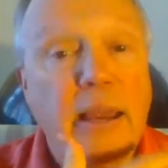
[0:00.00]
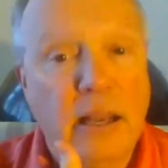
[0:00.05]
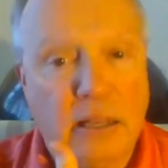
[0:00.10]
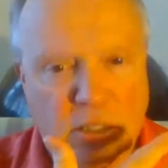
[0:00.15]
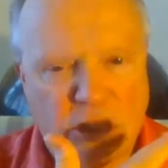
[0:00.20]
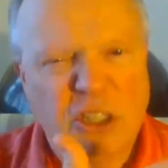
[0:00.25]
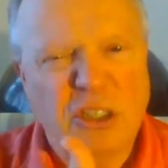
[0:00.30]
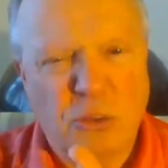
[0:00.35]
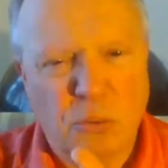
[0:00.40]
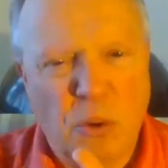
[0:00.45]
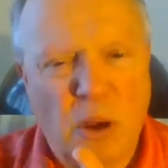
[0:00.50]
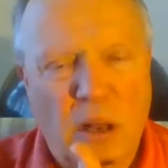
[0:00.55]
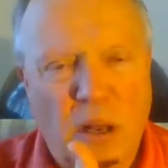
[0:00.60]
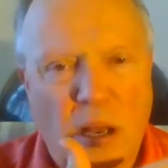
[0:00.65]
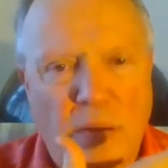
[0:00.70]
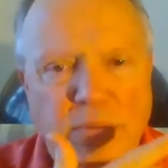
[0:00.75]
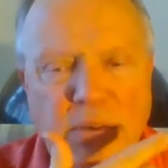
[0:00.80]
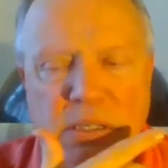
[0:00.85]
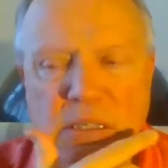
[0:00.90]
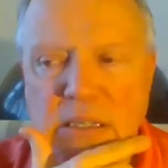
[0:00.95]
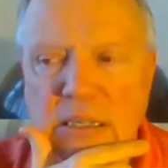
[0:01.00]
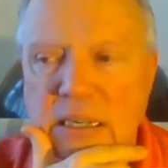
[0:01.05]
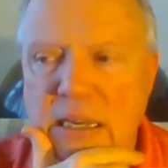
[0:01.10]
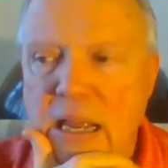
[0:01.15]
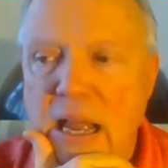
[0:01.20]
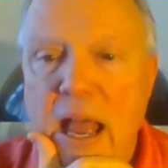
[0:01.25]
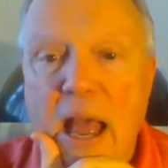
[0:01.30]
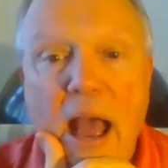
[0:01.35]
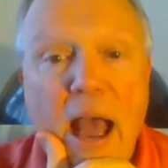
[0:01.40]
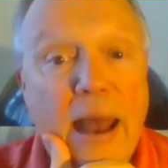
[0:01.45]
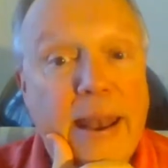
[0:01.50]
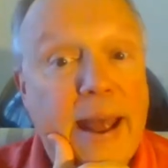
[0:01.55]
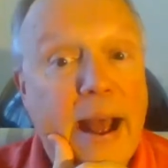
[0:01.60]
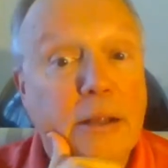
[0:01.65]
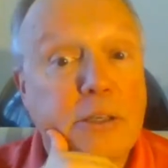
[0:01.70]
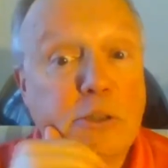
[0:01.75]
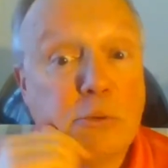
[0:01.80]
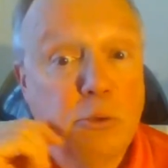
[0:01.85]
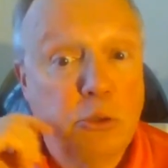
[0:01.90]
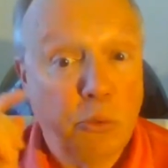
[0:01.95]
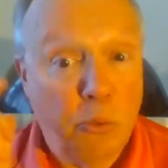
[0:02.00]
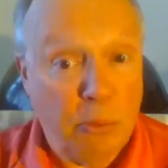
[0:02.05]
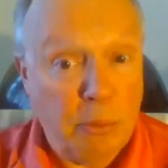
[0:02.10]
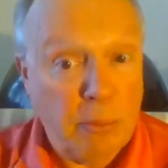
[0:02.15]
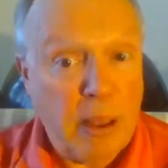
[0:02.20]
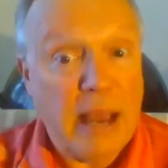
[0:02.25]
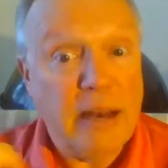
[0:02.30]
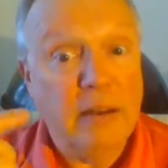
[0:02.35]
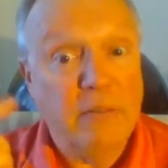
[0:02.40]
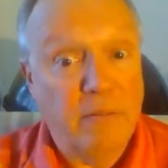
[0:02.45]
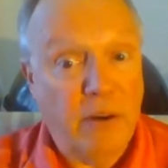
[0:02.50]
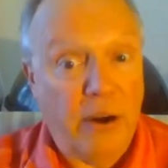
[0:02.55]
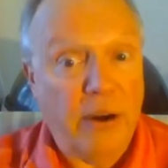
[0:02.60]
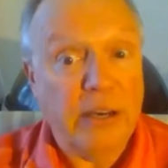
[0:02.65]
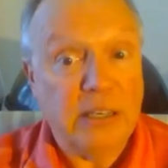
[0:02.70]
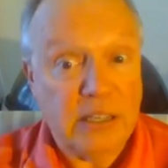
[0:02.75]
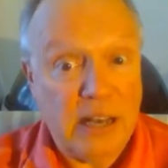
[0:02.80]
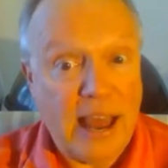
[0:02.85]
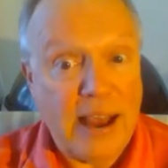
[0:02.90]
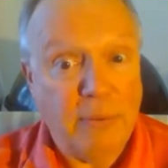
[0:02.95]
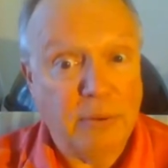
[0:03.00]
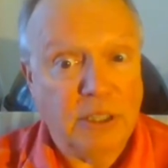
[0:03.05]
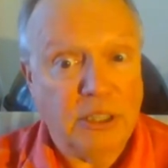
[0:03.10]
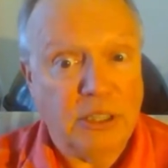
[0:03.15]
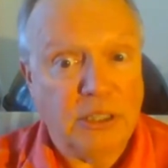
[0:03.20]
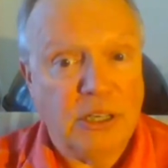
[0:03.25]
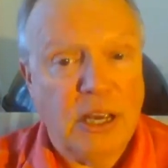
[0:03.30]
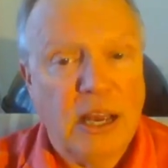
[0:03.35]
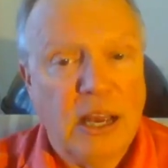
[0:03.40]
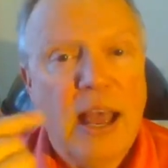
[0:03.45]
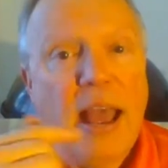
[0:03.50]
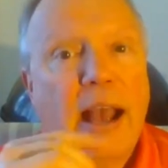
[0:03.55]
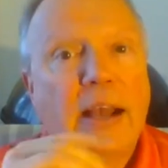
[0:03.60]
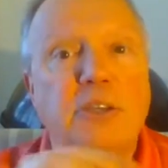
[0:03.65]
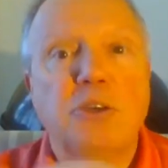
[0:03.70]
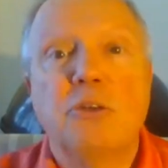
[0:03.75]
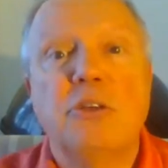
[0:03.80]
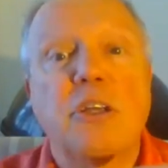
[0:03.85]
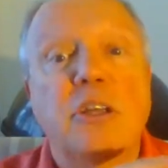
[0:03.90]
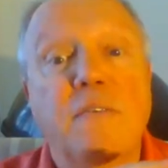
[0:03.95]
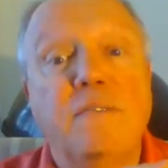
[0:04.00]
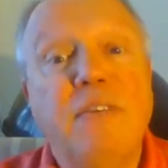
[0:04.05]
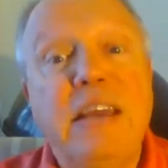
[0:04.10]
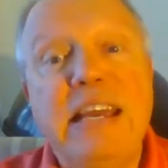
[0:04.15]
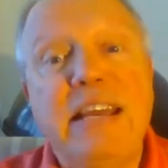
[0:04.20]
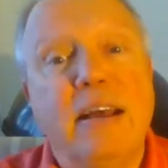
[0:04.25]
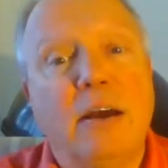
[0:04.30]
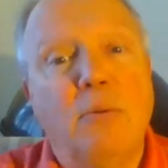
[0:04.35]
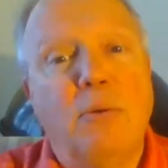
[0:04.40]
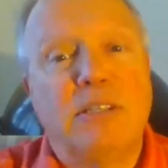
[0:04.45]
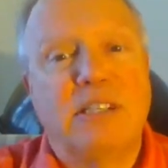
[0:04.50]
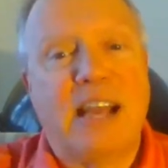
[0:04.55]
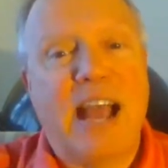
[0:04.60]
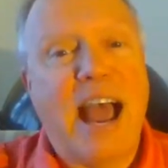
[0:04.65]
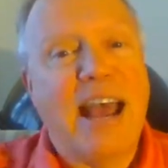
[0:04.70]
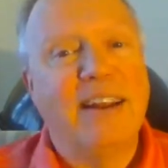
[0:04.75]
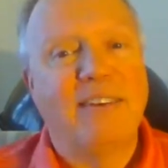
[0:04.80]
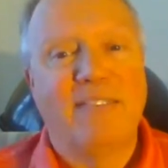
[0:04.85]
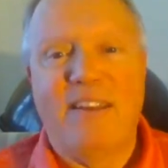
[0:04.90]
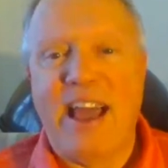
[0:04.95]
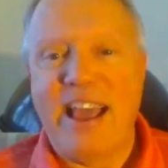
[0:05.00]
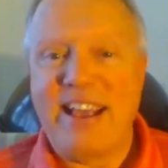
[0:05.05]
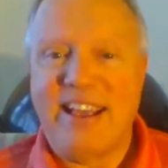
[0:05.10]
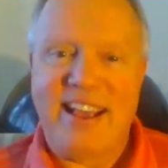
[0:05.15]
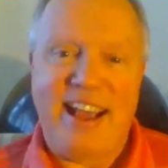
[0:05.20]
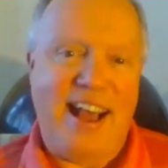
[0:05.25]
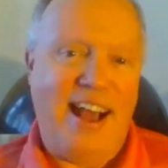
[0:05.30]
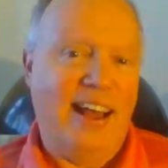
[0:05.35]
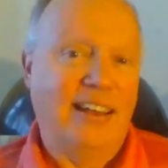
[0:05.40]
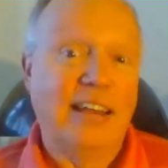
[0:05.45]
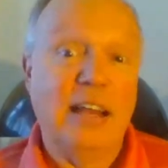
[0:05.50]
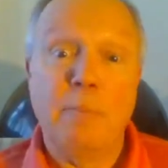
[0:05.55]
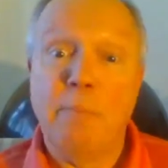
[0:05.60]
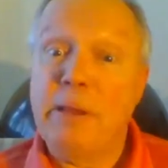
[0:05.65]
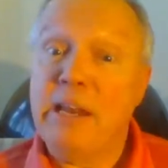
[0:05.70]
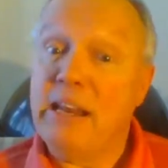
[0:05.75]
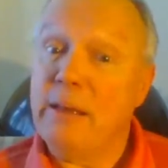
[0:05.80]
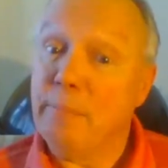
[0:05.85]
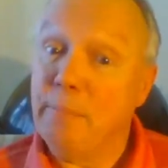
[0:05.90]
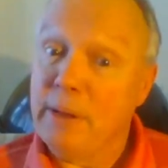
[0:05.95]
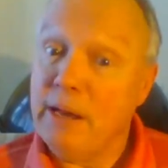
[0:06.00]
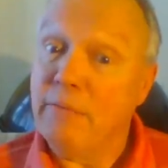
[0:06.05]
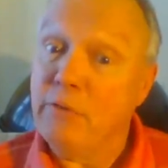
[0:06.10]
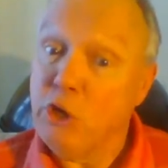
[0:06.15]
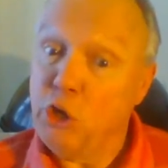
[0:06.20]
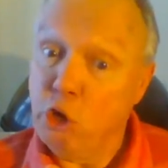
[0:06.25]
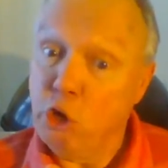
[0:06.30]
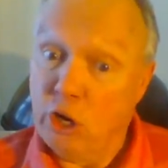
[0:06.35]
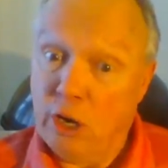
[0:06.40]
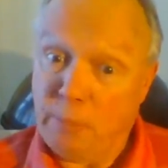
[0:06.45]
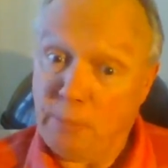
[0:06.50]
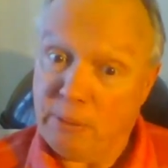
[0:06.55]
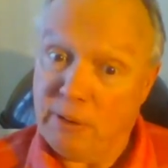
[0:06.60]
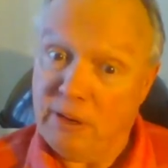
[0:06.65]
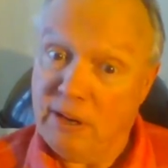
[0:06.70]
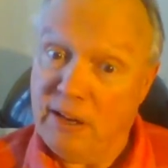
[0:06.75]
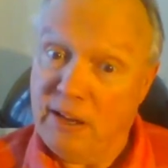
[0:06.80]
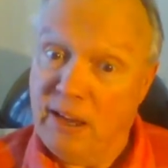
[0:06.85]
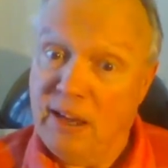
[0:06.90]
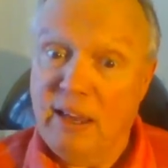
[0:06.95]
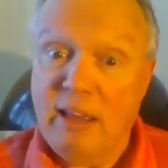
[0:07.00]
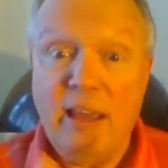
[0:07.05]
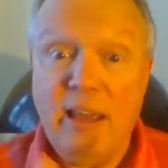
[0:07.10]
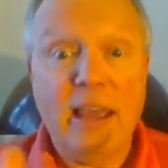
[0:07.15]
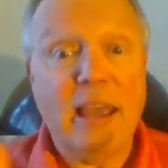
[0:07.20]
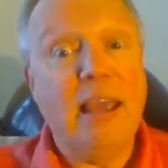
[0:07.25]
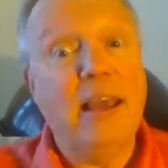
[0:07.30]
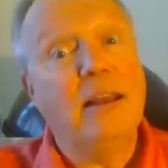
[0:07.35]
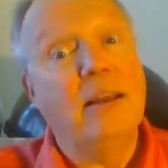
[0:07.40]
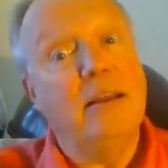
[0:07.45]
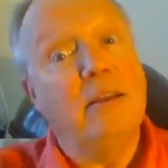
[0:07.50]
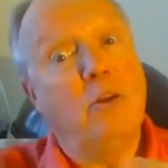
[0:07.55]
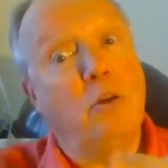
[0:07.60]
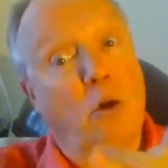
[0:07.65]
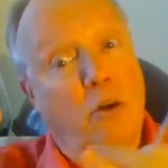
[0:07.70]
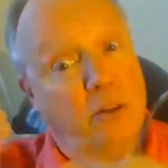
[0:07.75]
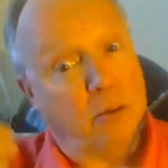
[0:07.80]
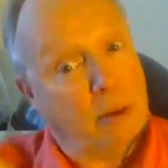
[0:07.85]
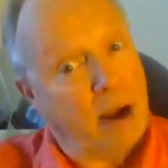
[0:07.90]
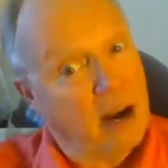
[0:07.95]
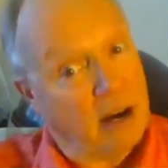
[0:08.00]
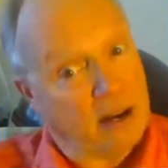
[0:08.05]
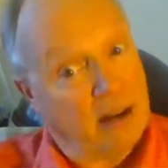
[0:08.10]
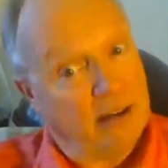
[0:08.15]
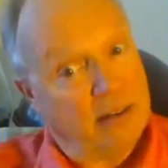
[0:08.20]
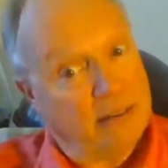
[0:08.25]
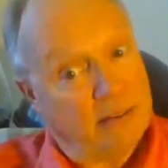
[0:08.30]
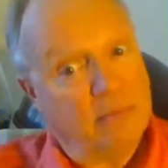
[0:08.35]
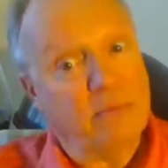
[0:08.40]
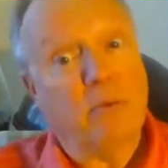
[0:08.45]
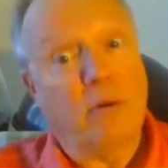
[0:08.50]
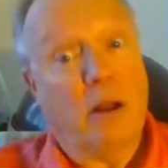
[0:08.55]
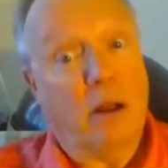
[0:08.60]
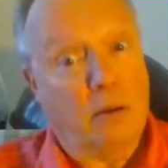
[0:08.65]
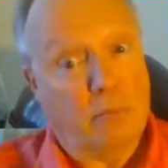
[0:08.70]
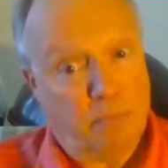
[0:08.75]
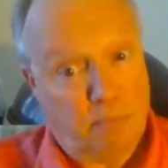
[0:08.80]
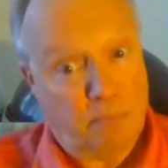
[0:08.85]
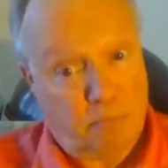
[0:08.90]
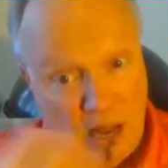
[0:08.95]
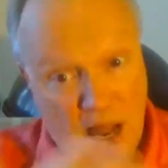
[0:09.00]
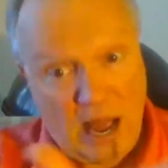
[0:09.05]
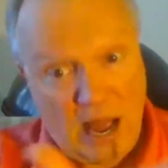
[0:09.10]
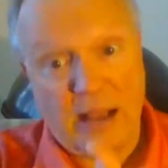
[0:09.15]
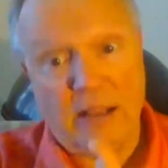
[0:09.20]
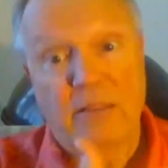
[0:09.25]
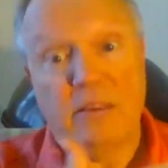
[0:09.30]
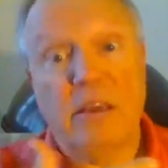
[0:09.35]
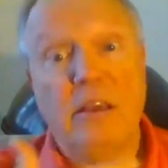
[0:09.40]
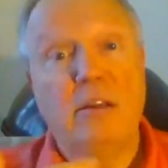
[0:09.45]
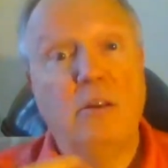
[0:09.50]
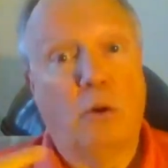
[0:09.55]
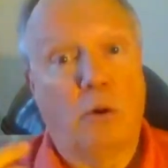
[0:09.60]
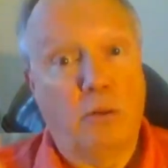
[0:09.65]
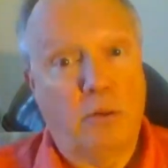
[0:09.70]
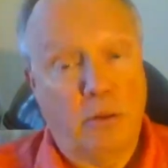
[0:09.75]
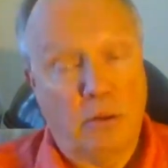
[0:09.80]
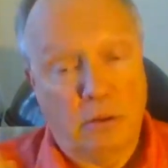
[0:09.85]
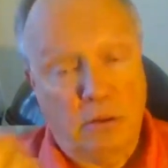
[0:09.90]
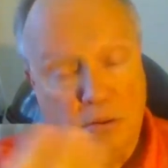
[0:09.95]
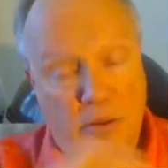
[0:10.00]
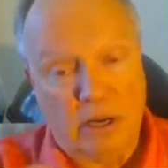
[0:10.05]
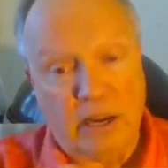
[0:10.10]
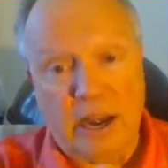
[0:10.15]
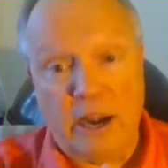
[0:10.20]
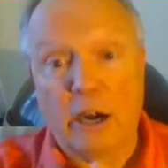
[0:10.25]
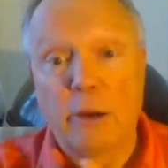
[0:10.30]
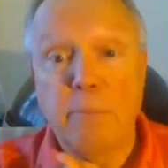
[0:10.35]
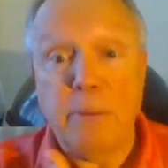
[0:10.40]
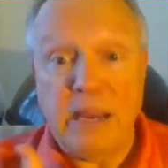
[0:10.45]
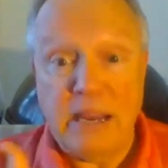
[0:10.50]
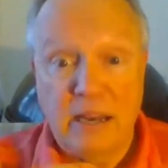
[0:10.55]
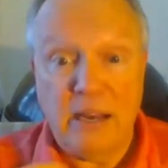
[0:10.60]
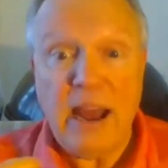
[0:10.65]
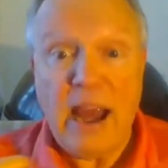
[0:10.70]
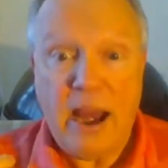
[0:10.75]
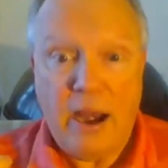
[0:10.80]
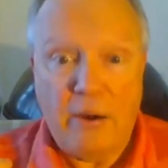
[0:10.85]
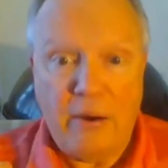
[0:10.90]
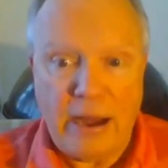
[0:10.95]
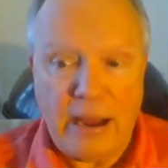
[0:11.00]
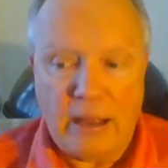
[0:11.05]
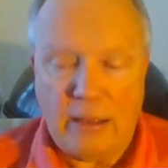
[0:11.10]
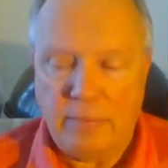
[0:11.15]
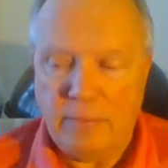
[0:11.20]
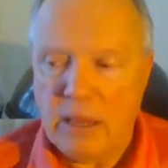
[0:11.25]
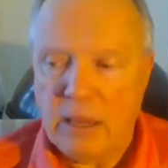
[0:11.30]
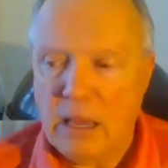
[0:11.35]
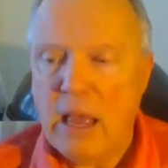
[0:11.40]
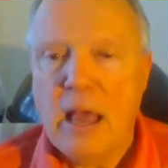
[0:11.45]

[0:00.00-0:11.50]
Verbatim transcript: English as well, obviously. Announcements would be made in various languages. And so the Divina was kind of like a little bit, bit of Europe in North America, applying the North, uh, the Caribbean area.